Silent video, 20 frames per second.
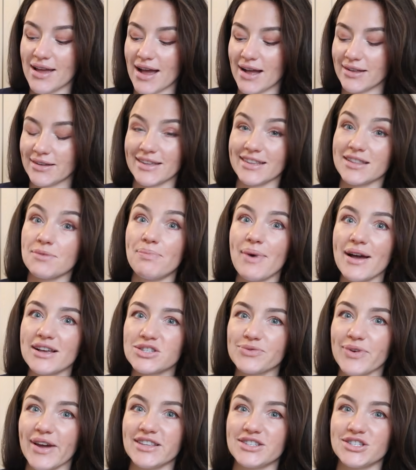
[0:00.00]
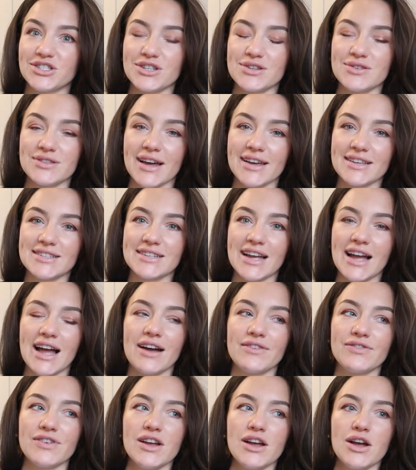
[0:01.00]
And I think the best way to do that is to
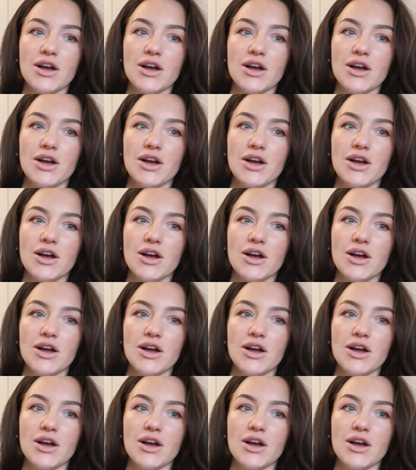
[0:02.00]
have